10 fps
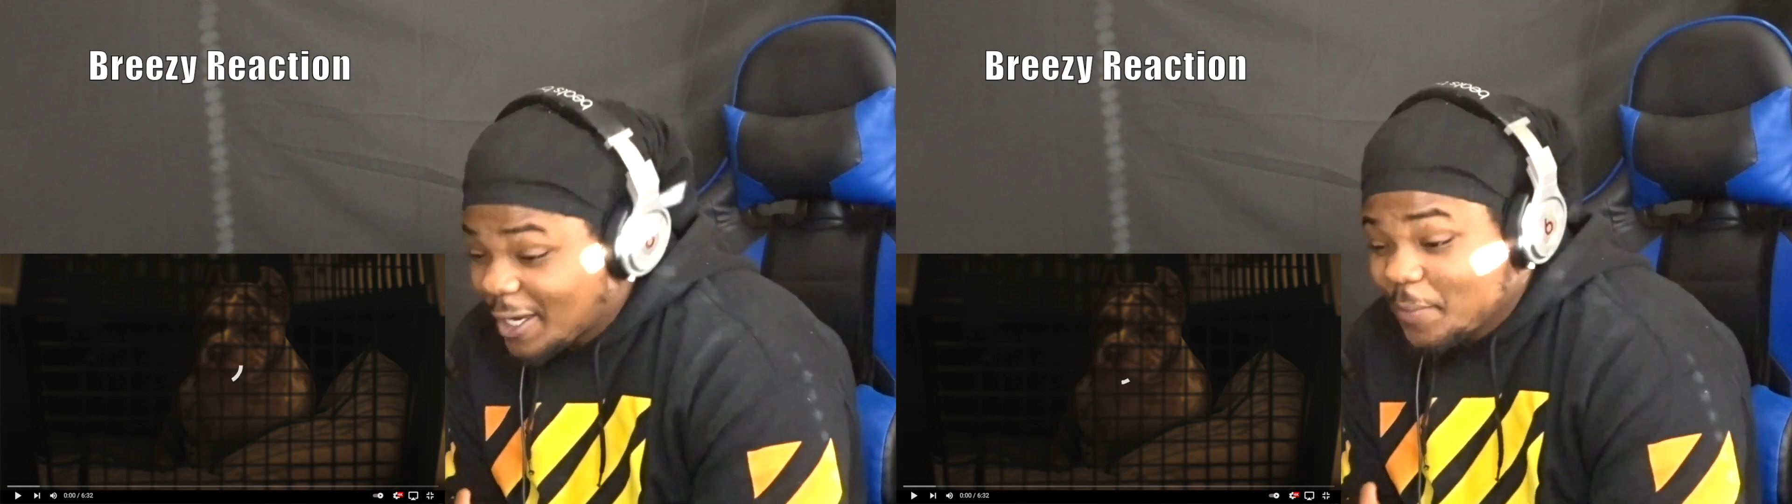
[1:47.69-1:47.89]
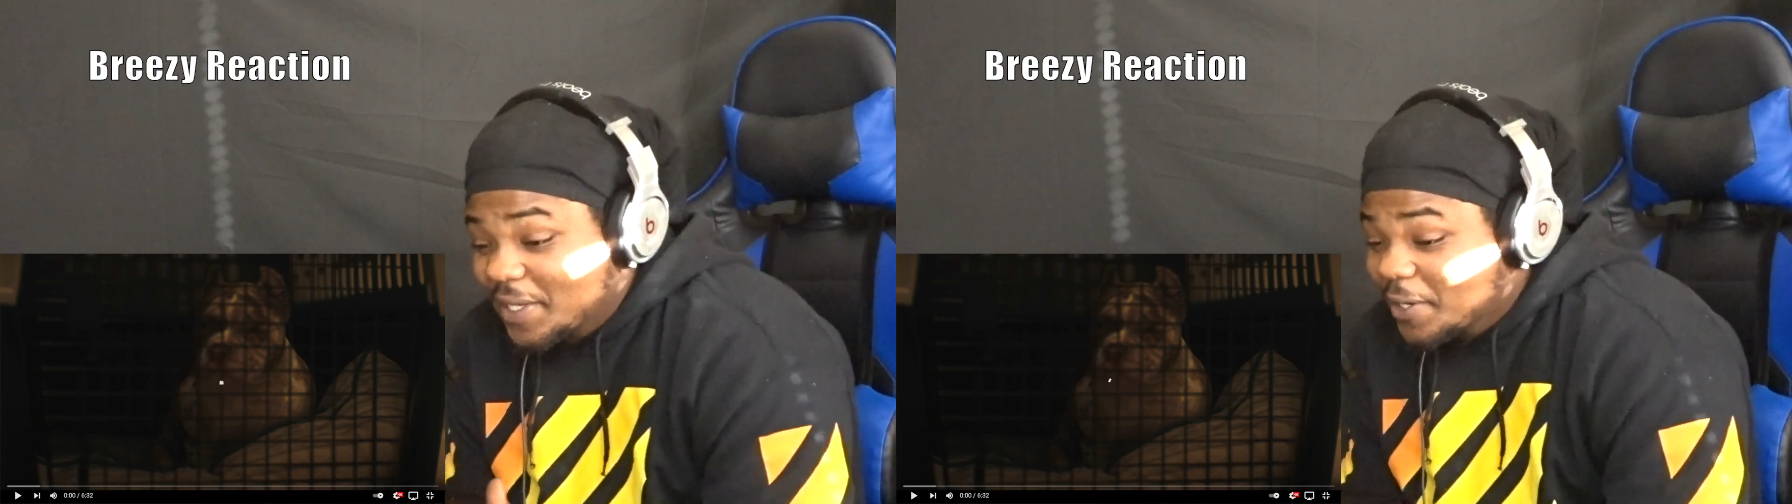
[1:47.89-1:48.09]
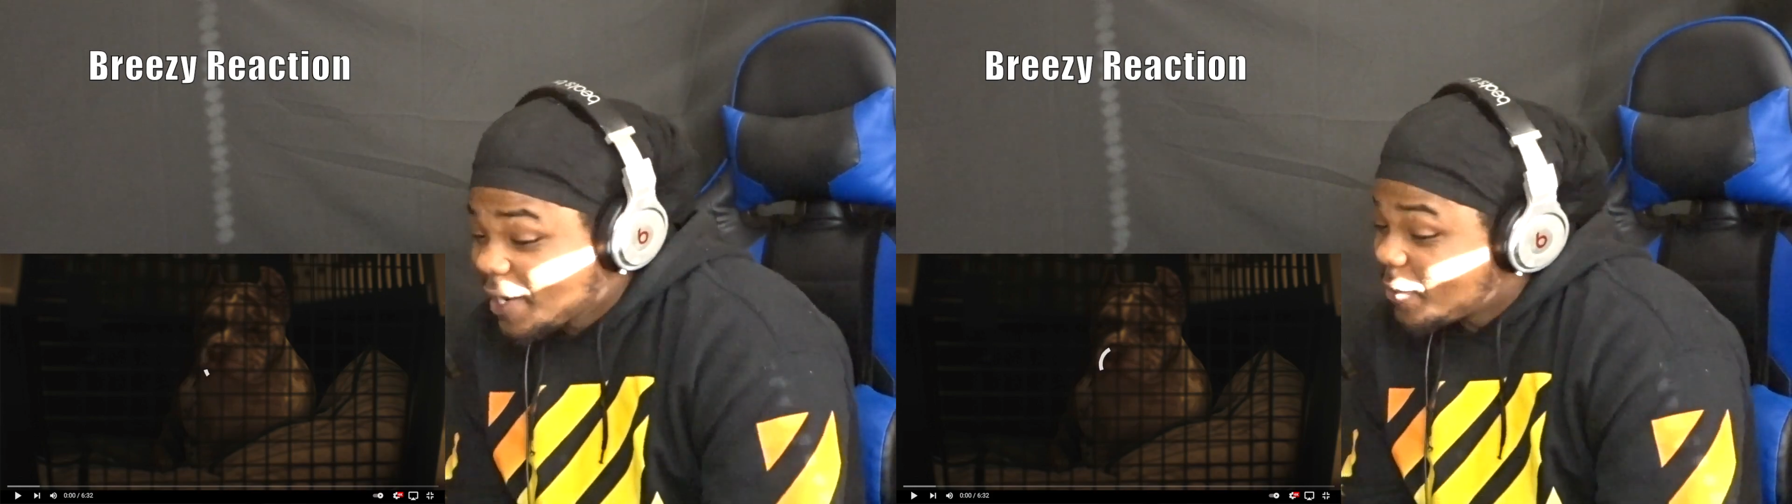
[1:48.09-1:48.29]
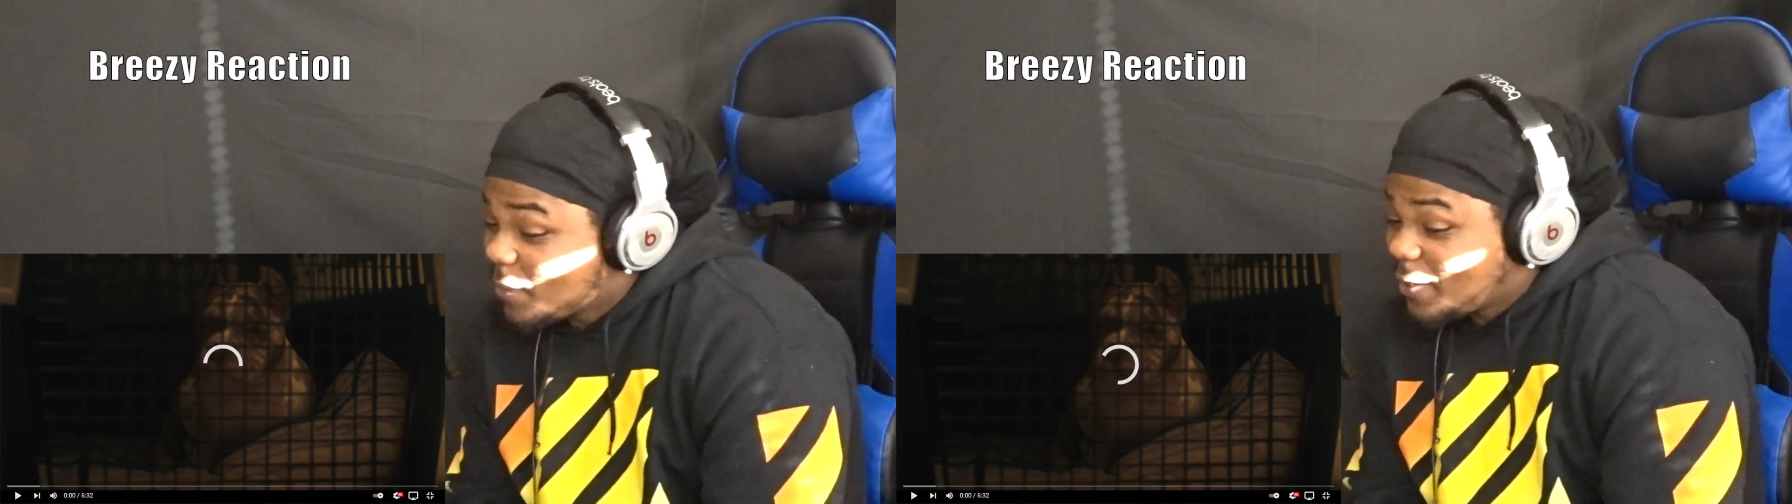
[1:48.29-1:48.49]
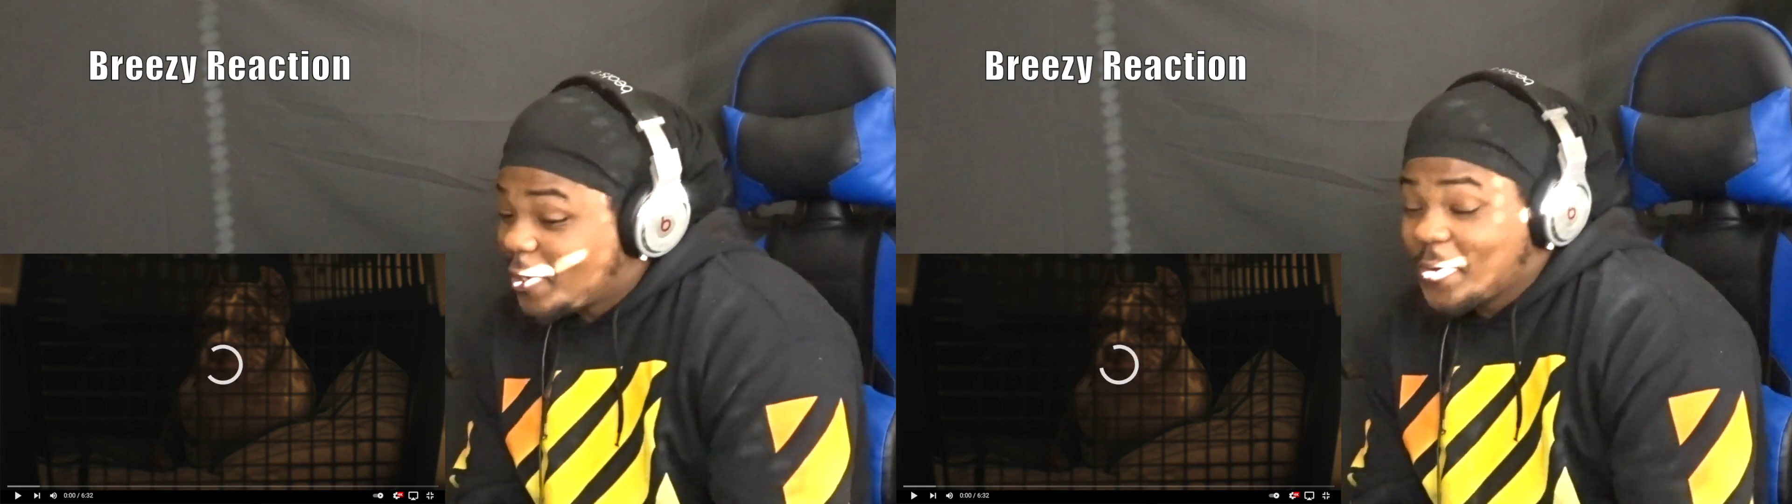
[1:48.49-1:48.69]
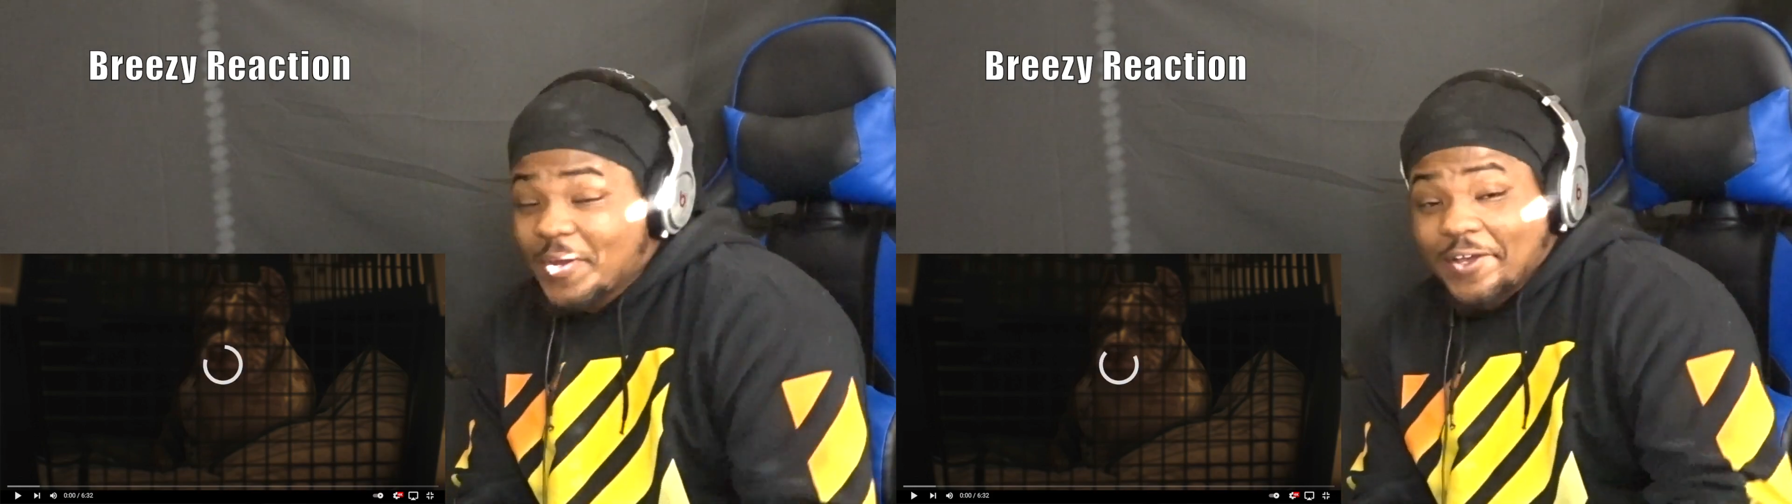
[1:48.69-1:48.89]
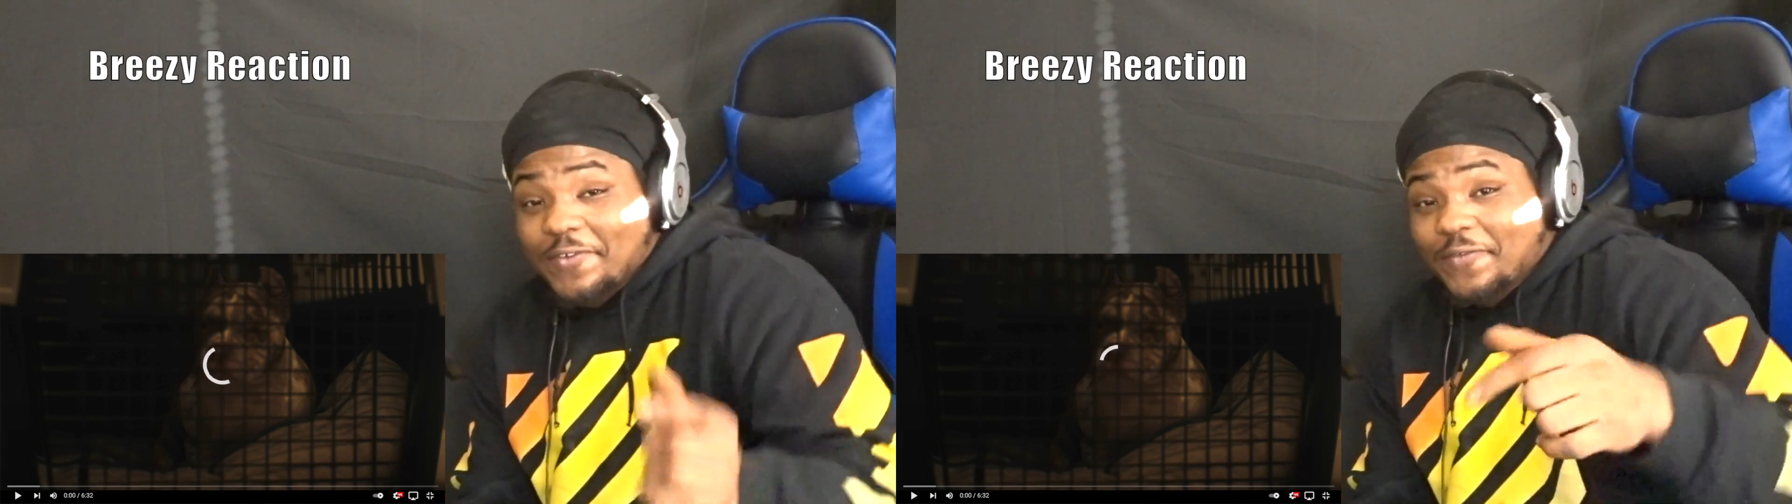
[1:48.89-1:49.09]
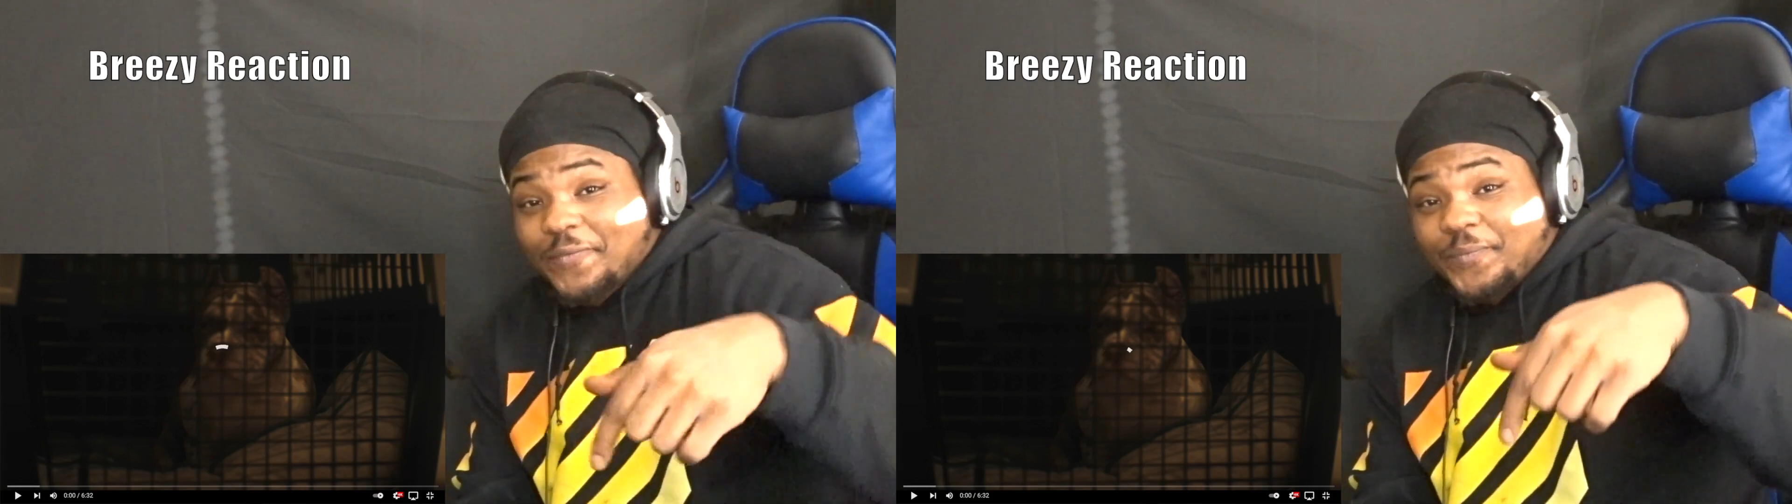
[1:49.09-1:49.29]
let me know down below
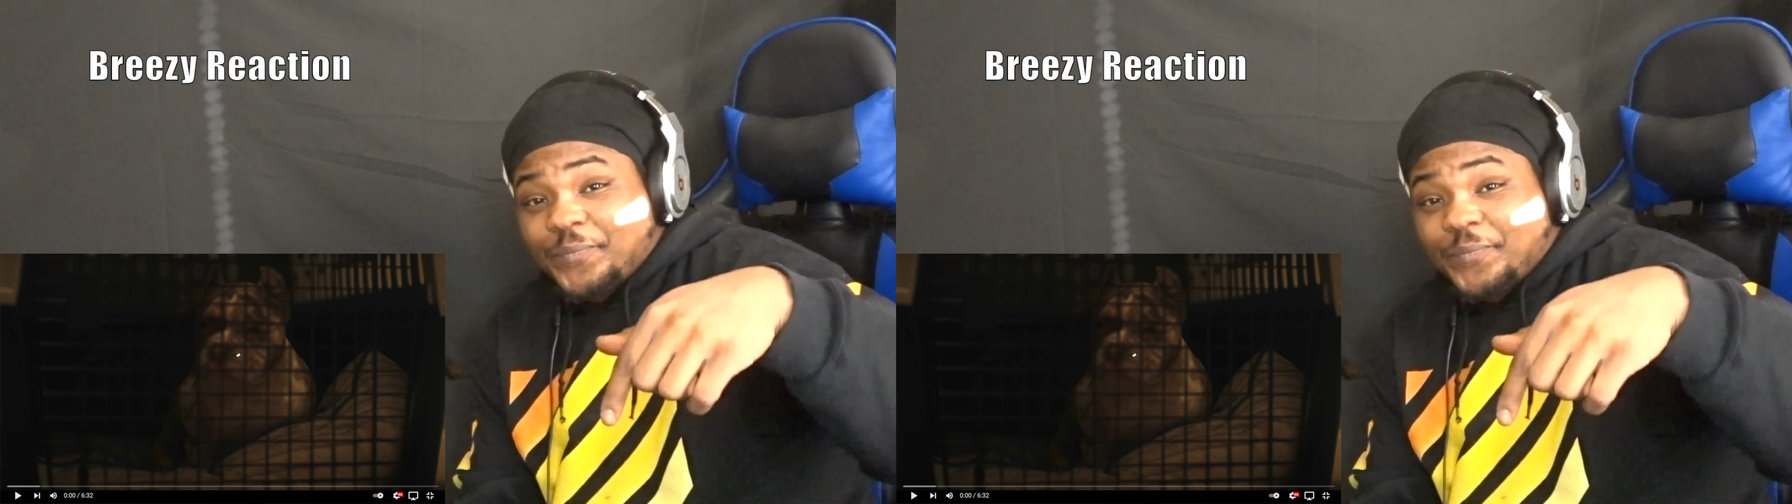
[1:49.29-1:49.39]
if